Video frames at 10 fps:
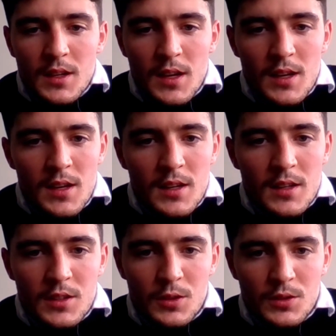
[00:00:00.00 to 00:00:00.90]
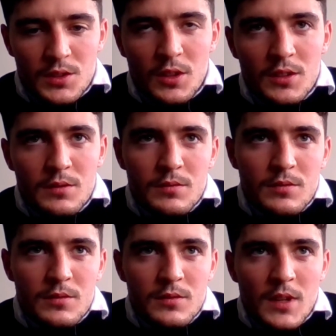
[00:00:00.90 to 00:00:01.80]
It's a lot.
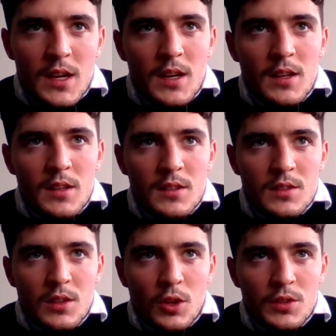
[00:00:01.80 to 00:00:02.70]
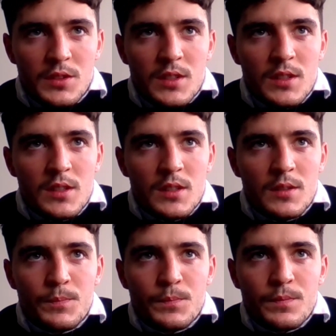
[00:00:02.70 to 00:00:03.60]
It's a lot to
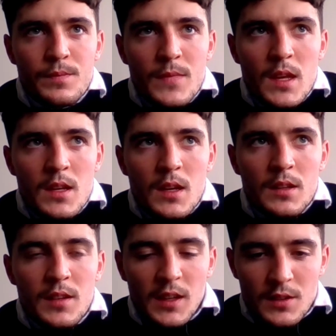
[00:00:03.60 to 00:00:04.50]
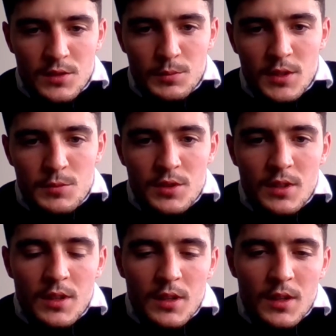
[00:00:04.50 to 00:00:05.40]
take in sometimes.
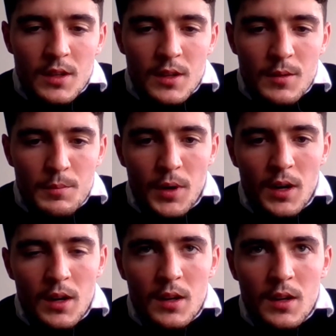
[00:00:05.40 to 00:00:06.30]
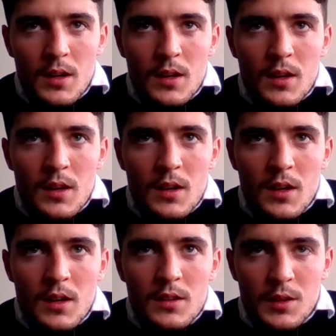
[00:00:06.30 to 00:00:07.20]
But
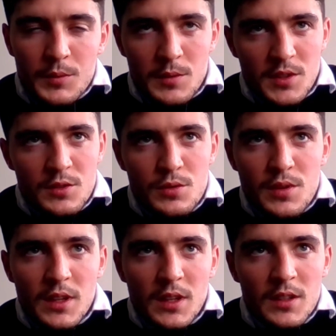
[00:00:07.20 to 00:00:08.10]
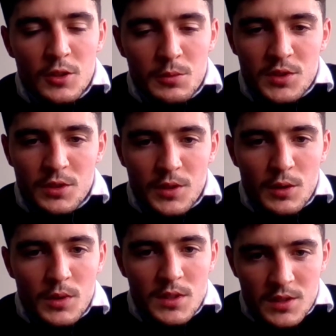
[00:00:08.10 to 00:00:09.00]
sometimes I do think like I'm still
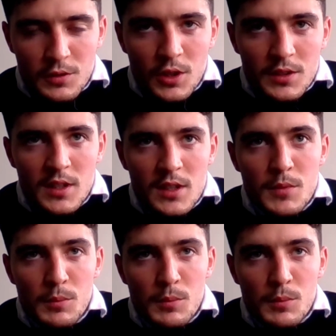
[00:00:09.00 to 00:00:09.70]
21, still have a lot of time.